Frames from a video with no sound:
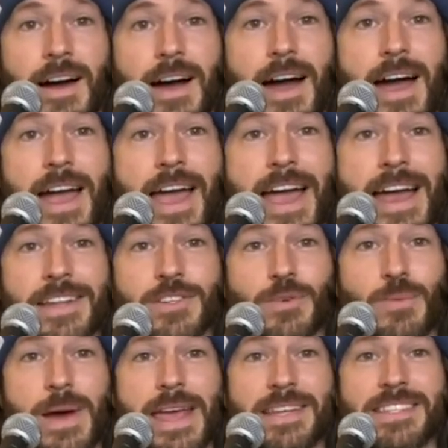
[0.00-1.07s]
I had to
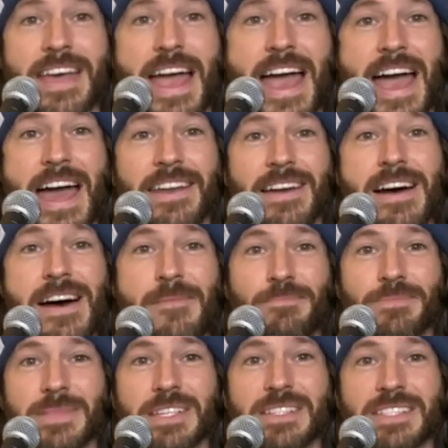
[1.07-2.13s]
wake Dad up
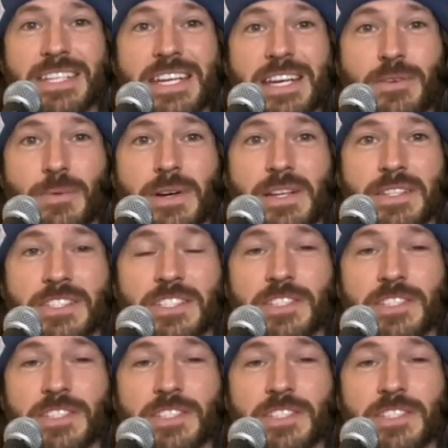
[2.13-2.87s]
cause he was